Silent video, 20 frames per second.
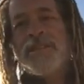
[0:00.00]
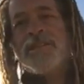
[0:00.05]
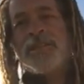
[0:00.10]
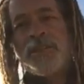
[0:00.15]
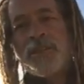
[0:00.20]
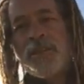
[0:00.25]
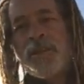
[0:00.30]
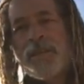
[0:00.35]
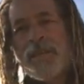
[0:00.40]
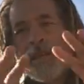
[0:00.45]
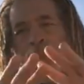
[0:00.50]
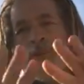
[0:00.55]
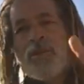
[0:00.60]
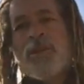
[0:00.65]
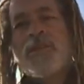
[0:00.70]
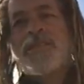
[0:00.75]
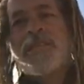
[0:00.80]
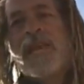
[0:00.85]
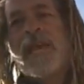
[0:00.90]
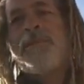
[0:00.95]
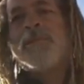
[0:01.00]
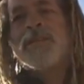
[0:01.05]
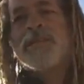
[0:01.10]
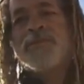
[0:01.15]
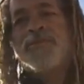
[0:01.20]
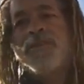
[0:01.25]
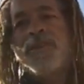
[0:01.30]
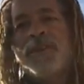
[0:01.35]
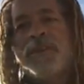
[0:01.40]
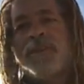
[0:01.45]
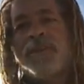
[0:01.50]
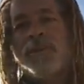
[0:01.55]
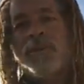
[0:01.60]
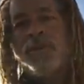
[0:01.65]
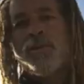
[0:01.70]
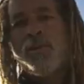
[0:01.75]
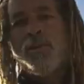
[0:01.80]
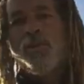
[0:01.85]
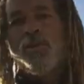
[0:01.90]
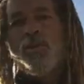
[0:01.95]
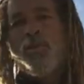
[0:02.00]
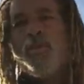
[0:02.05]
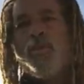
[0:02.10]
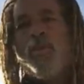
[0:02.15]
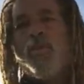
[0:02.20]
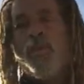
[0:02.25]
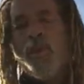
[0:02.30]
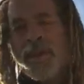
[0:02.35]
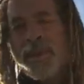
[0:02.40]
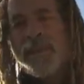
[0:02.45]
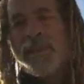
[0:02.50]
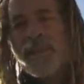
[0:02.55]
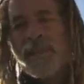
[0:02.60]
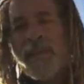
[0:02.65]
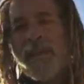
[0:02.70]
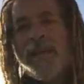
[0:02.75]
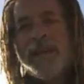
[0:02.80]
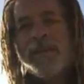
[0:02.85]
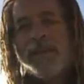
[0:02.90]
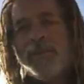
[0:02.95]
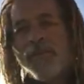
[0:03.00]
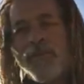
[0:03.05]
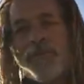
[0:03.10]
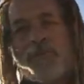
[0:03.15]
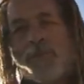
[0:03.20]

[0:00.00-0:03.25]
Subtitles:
into the Earth's atmosphere, what kind of